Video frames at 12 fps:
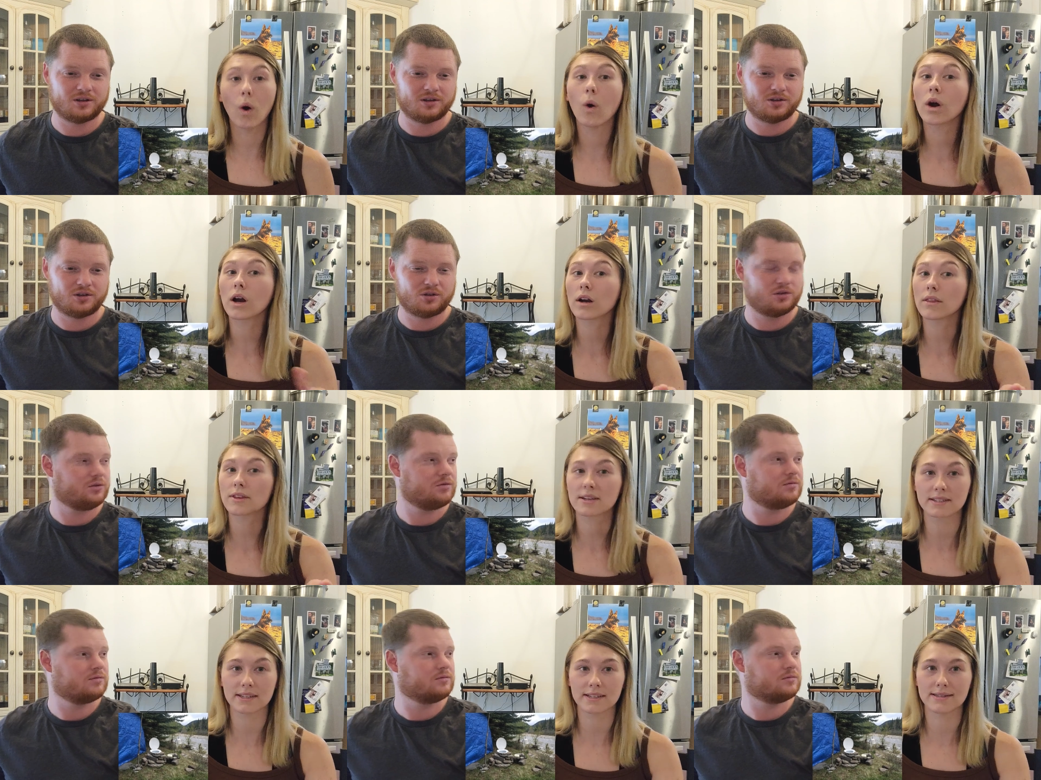Speaker 1: Or
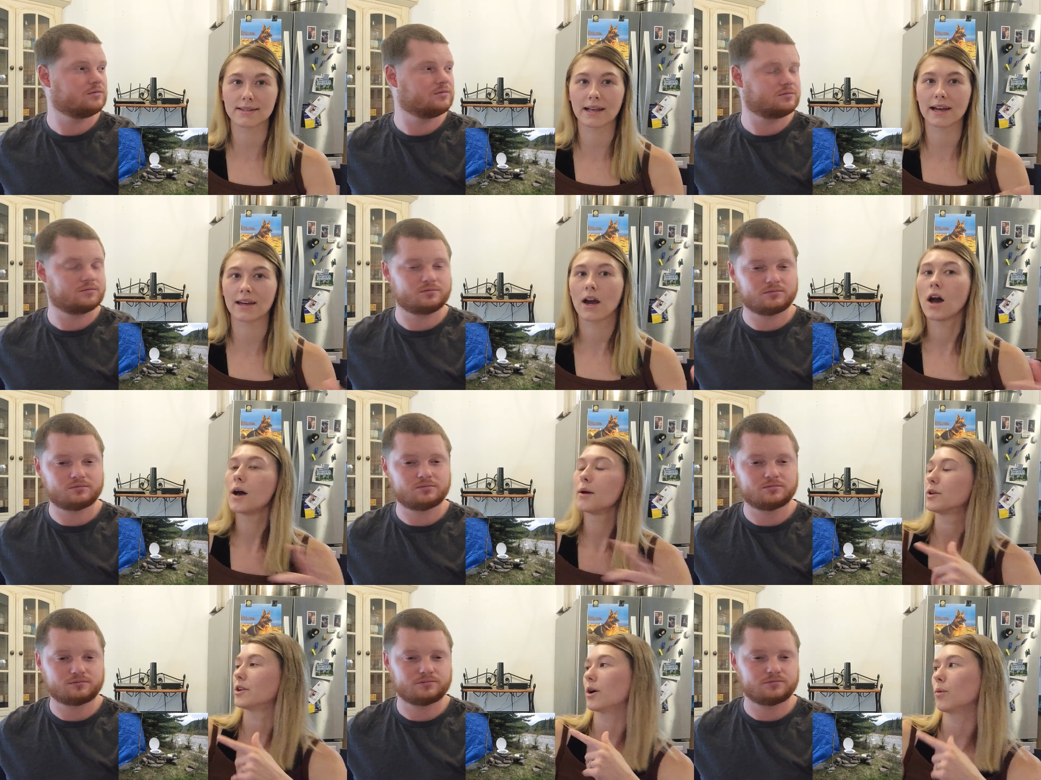this is like,
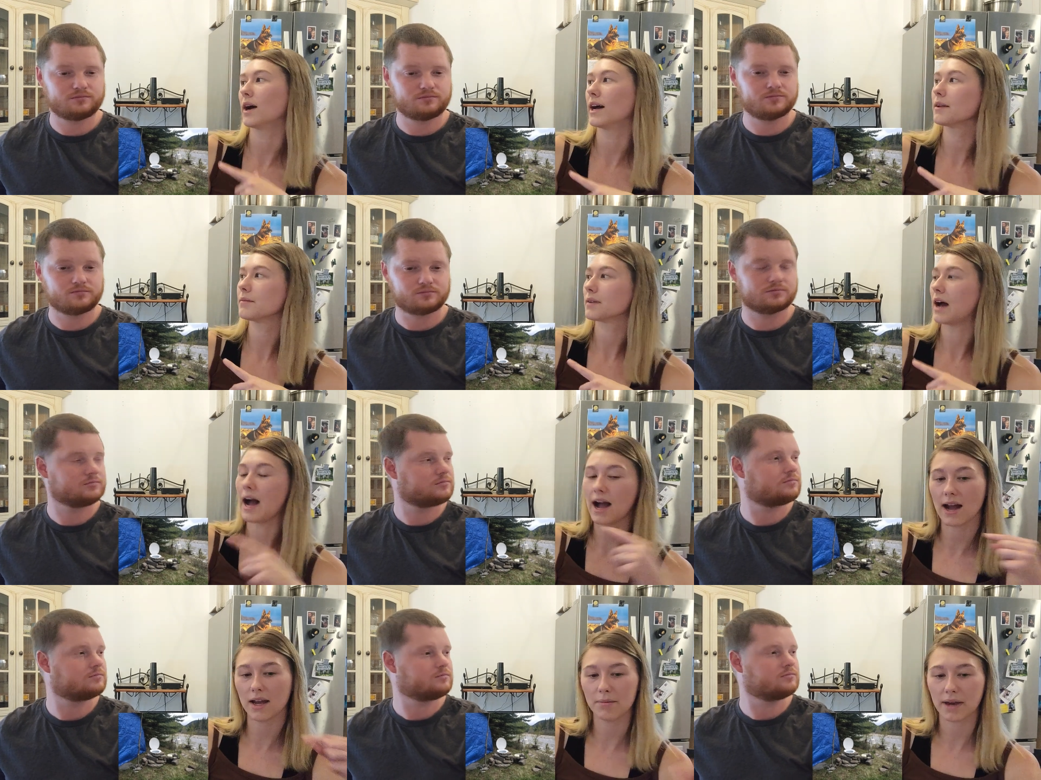you know what?
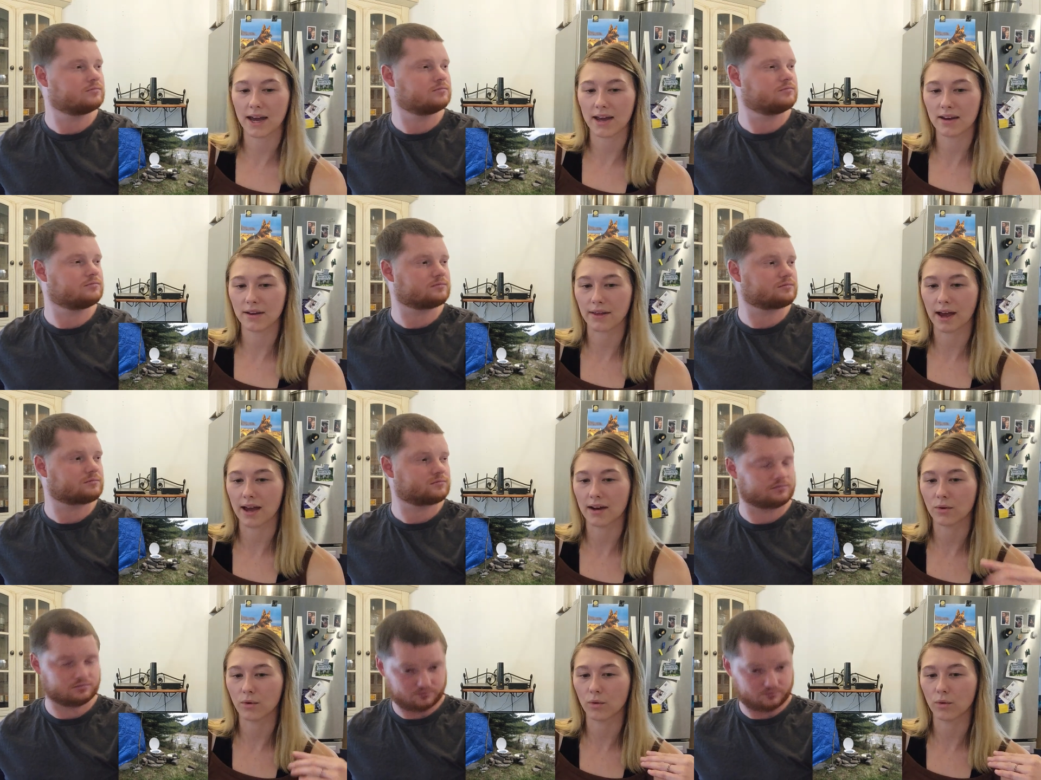I bet that